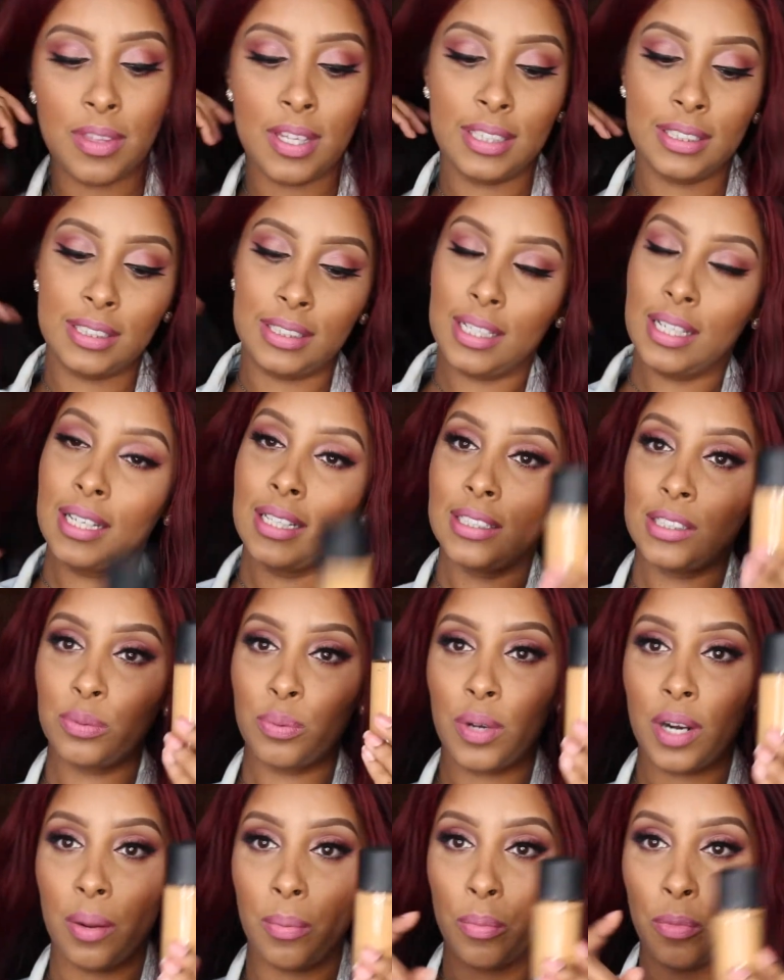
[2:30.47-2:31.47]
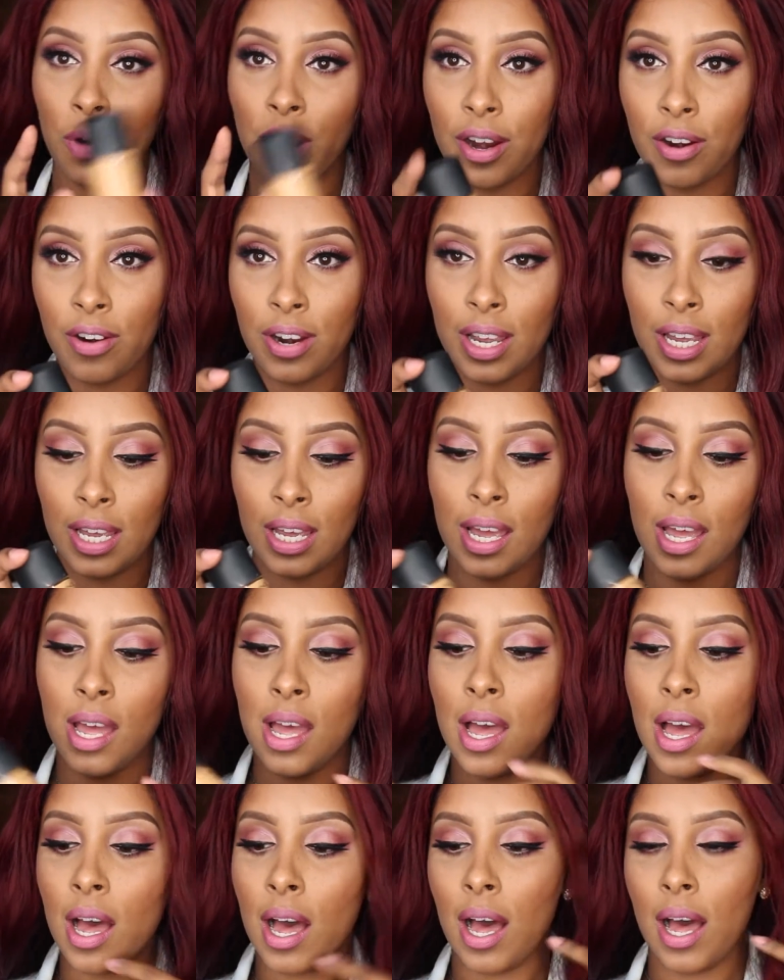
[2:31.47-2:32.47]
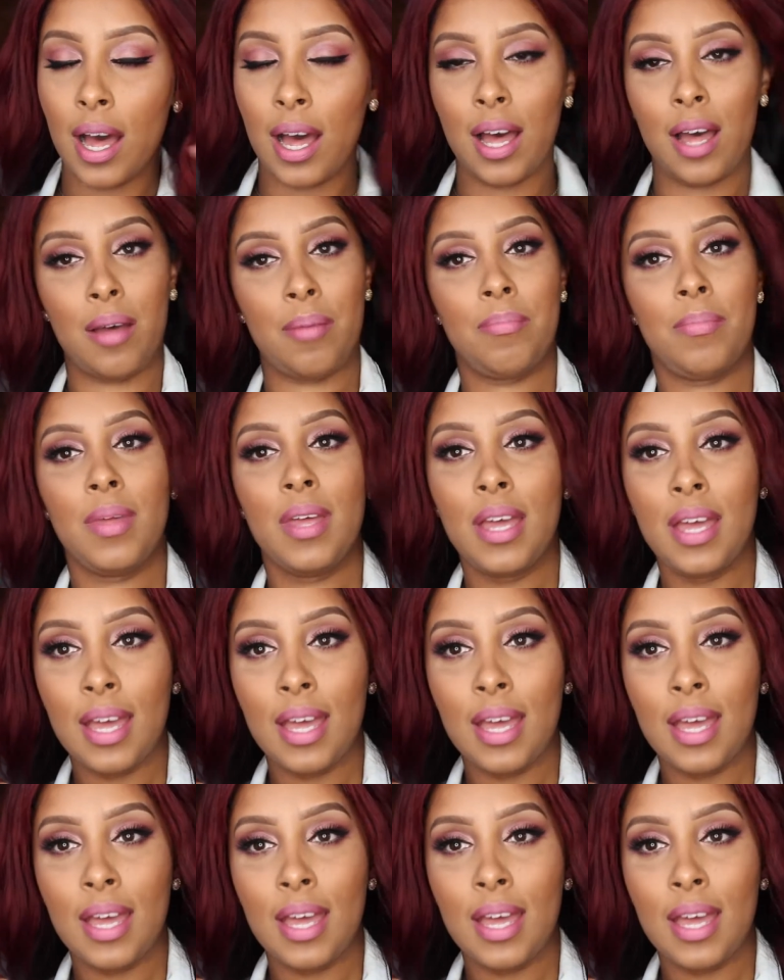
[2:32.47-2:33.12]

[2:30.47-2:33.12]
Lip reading: this is what I'm wearing. I